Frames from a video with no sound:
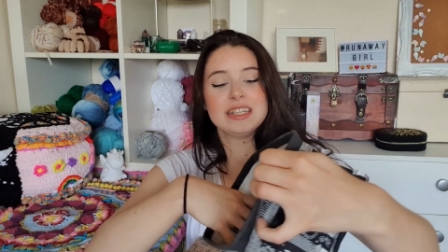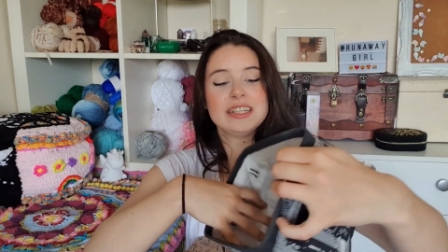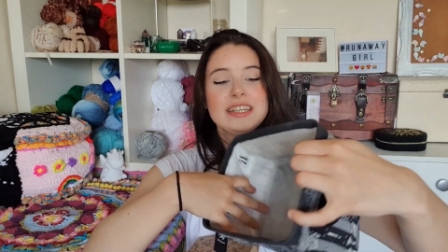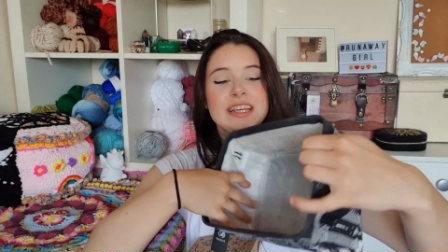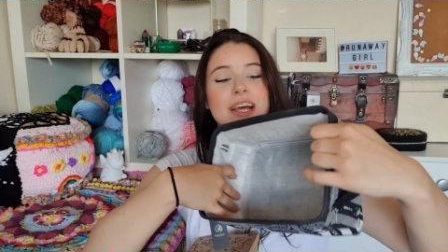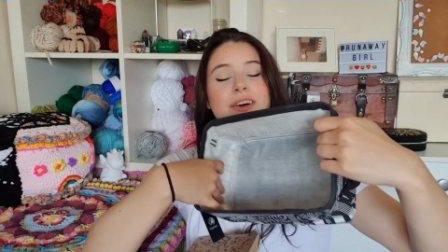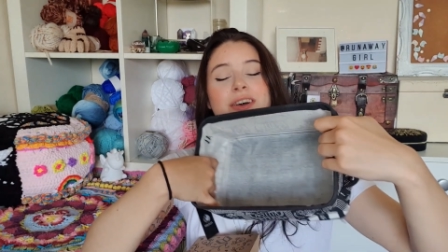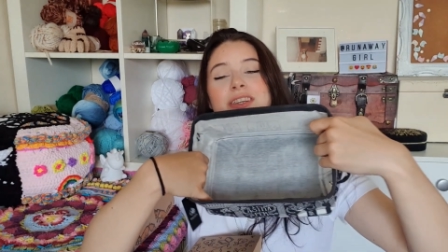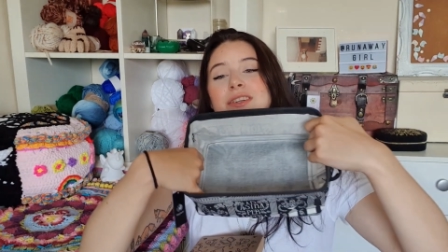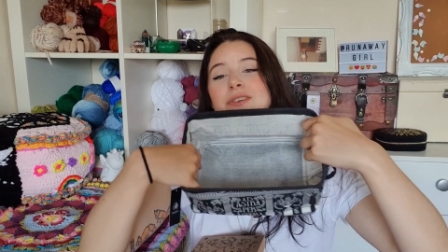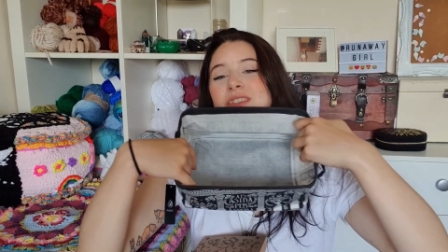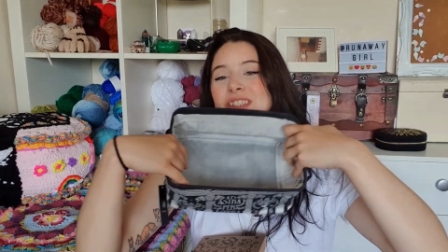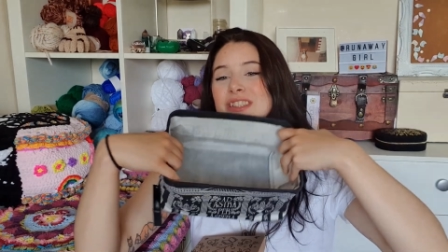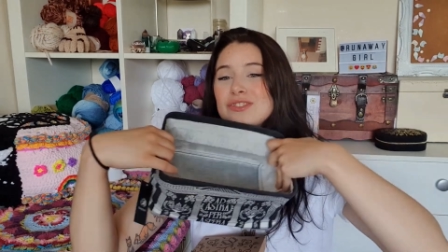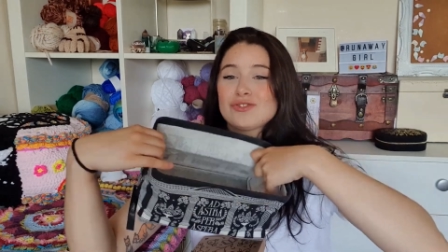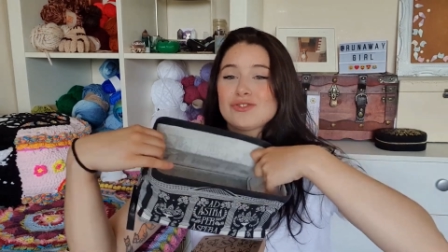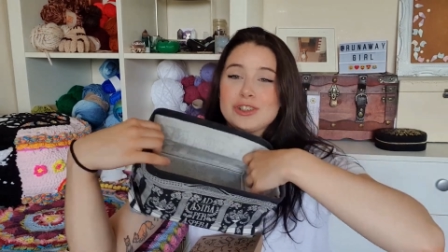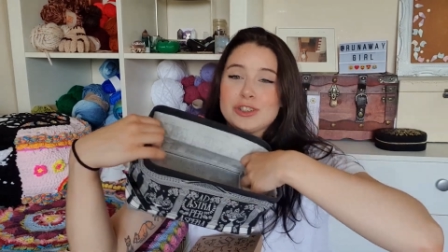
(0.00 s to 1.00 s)
Now I know this
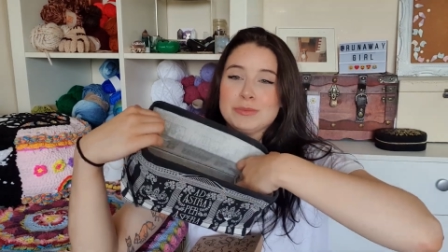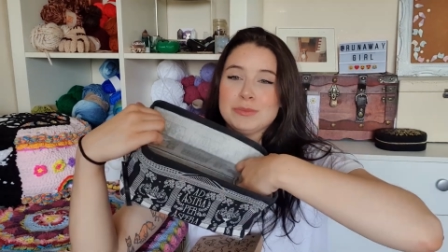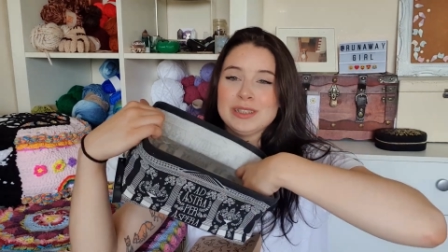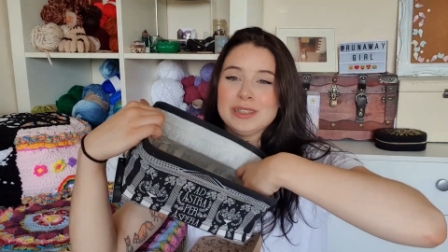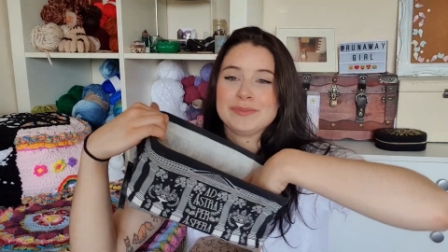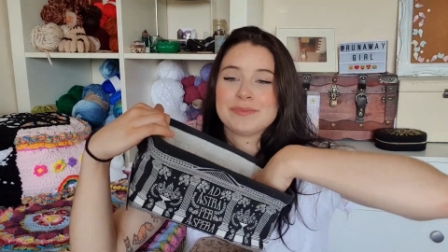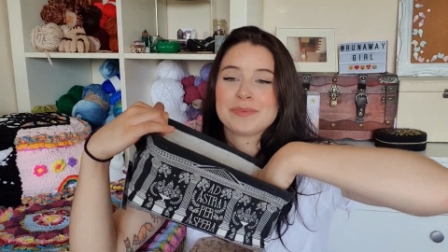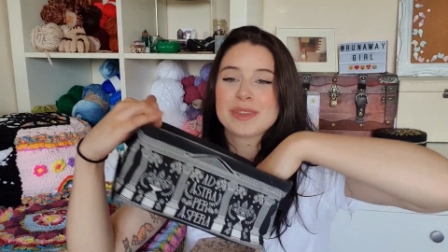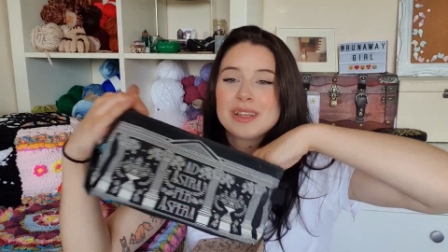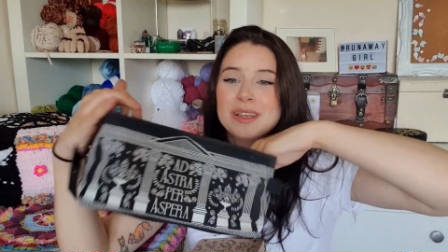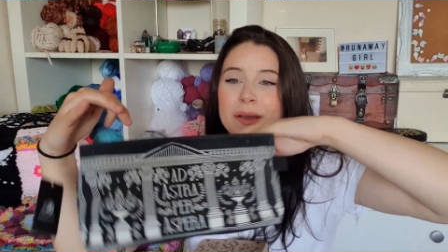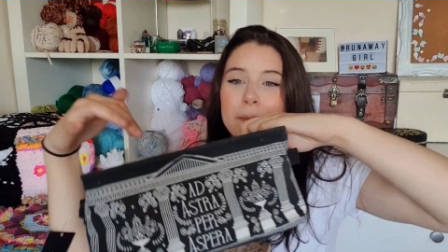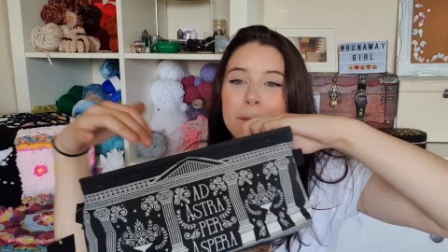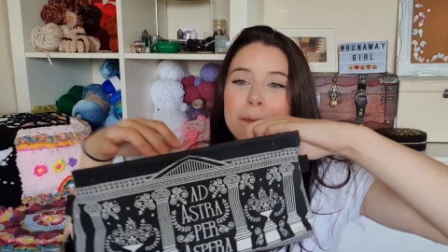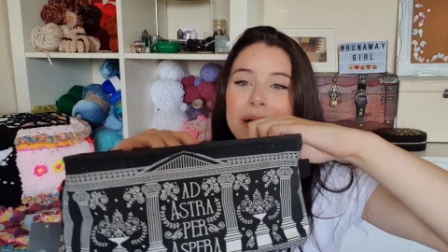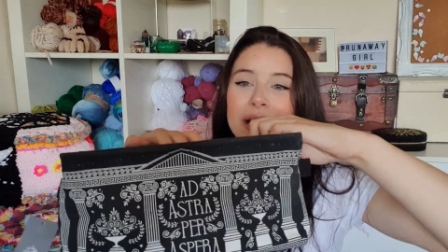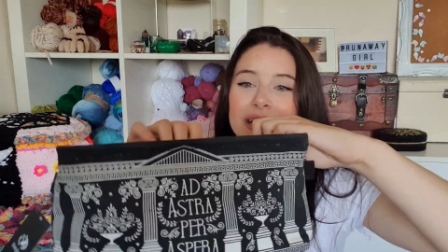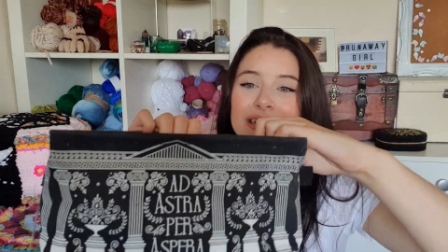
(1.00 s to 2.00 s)
is Roman,
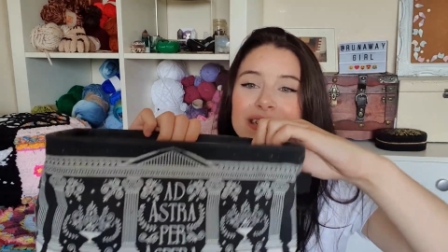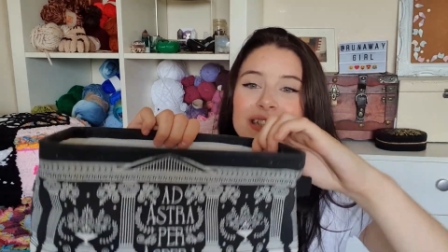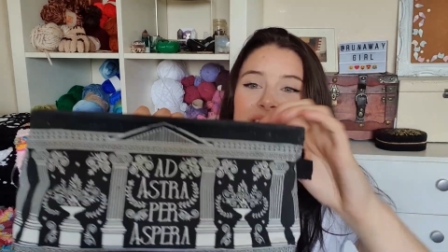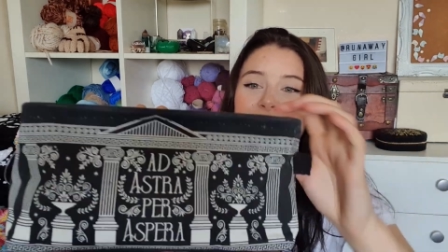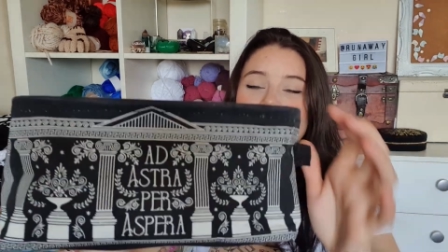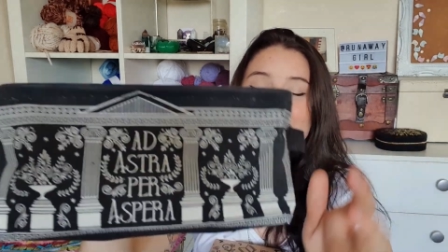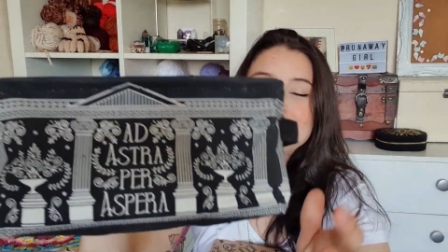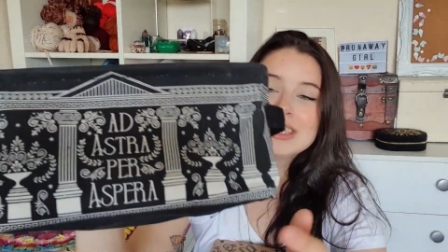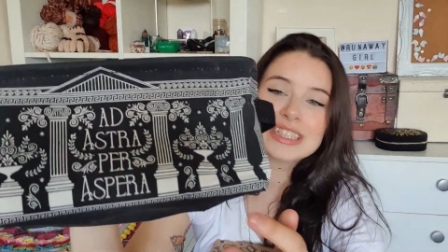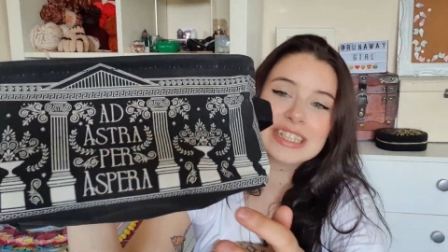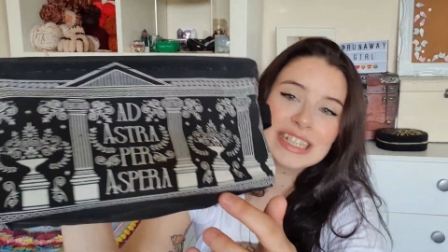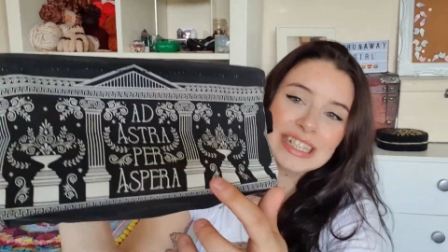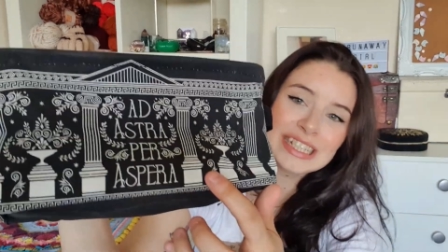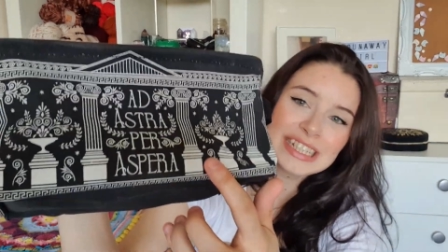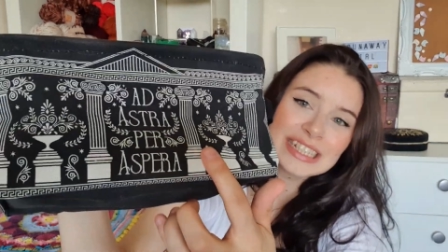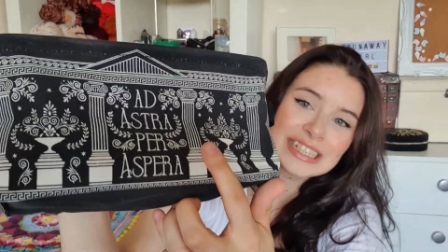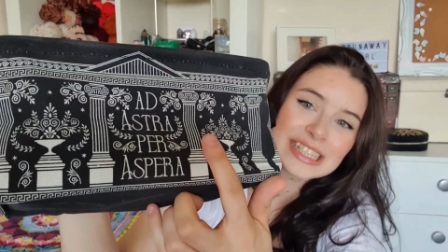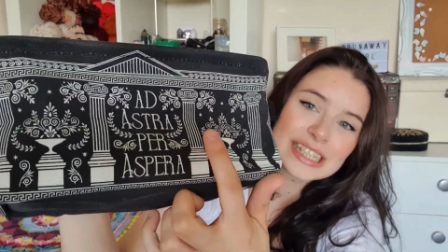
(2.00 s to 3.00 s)
but you see
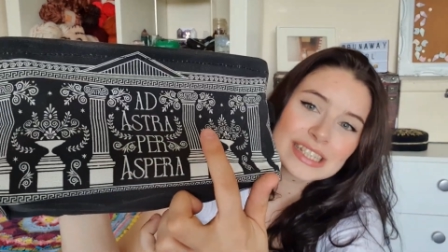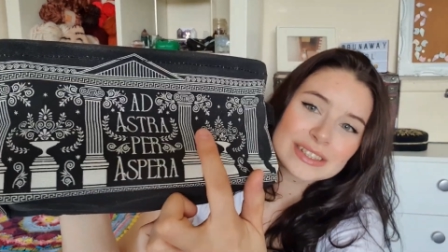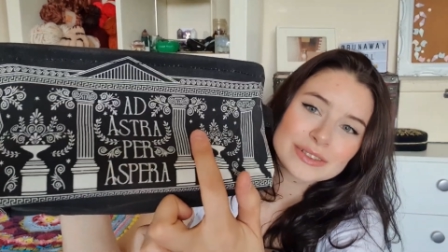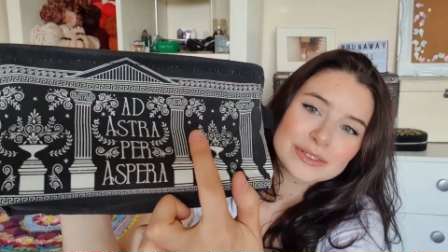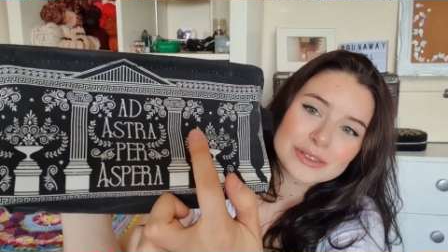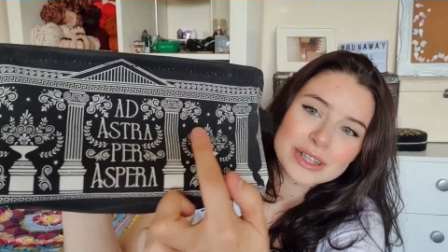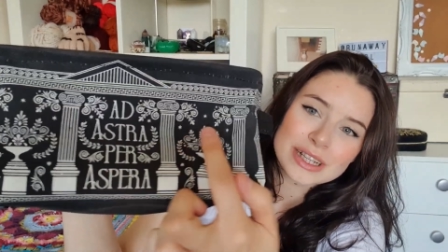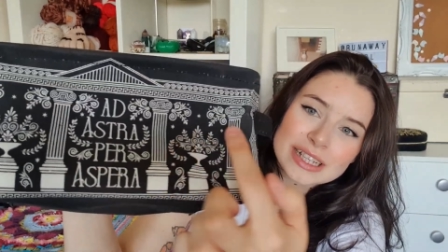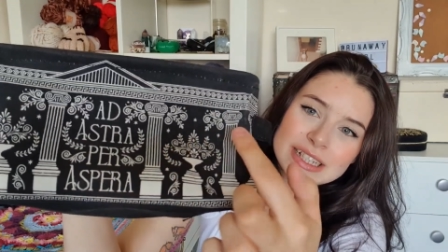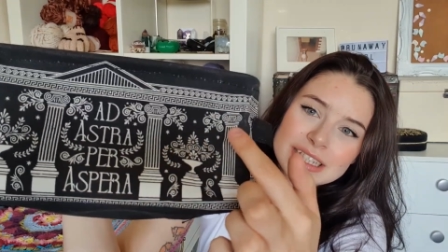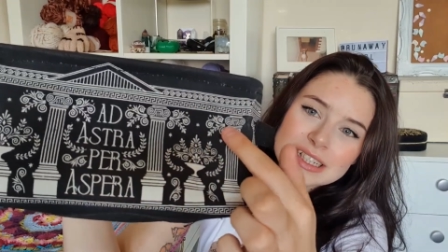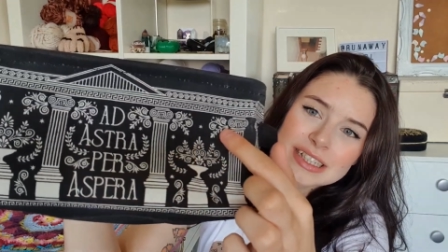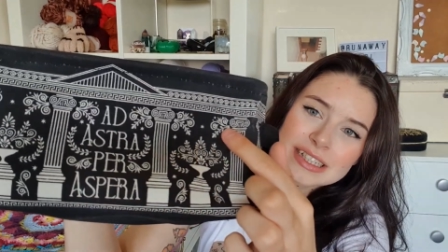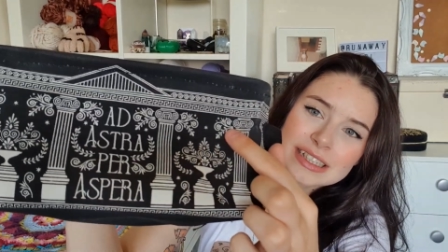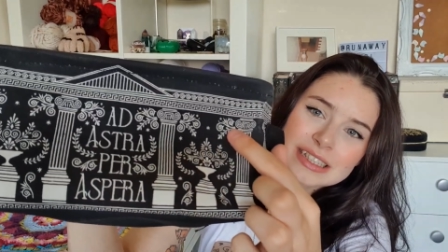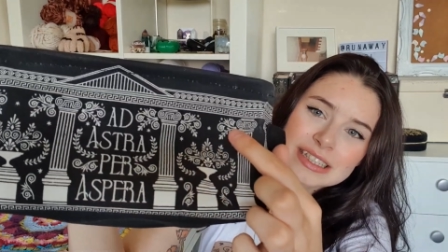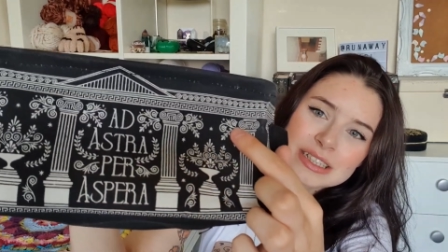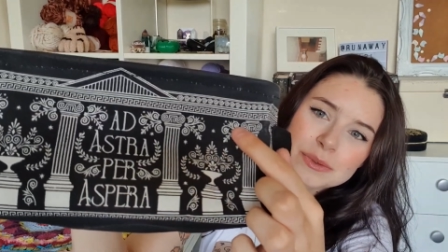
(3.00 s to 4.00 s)
these little like
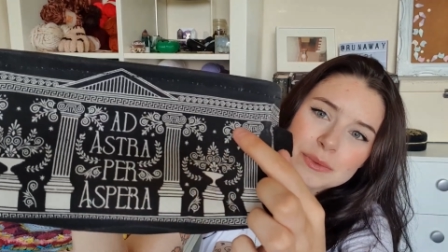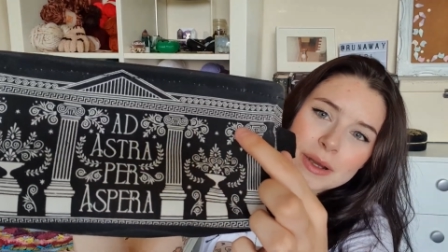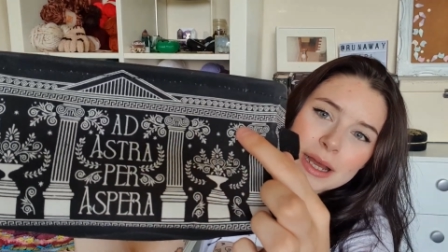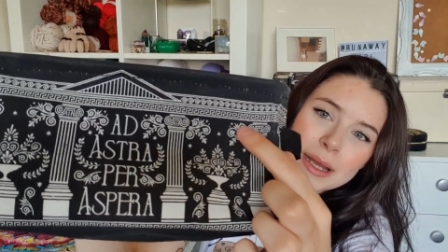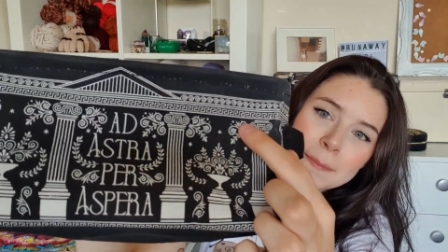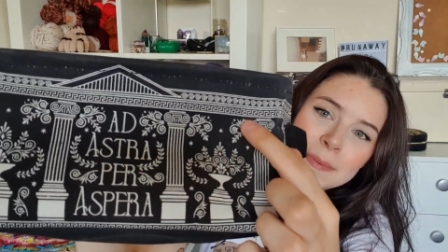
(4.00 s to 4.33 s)
square